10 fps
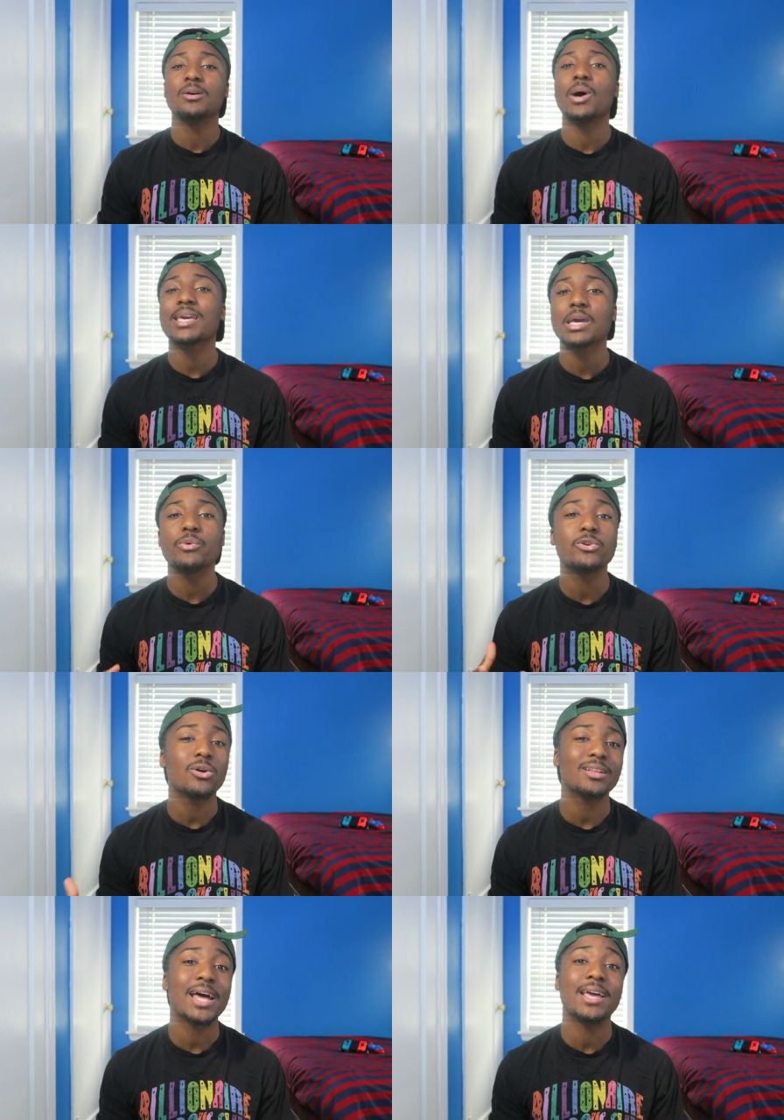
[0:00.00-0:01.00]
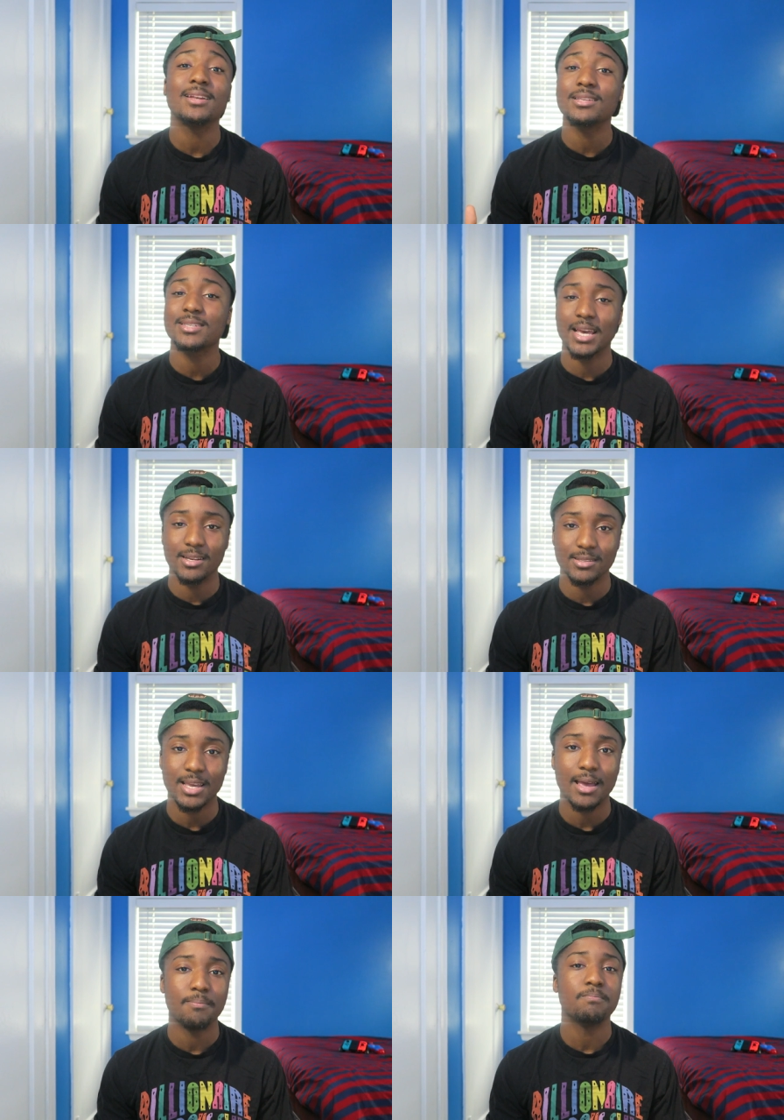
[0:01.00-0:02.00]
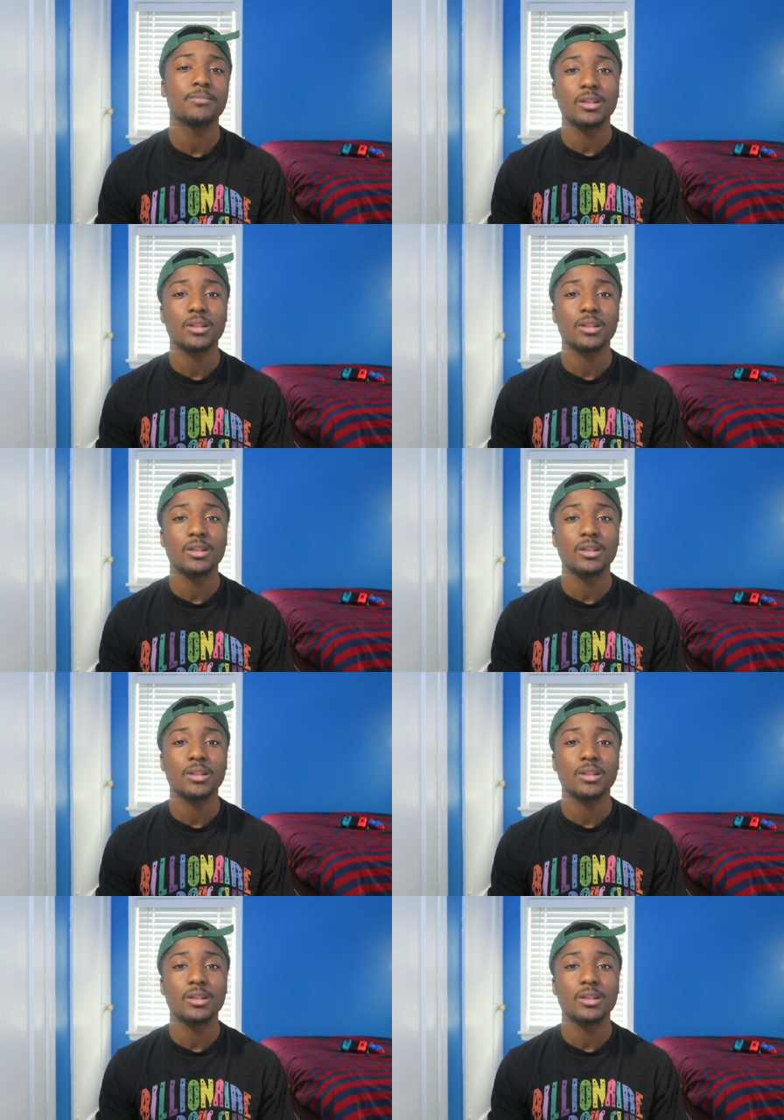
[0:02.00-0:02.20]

Why can't we do all that in the settings app?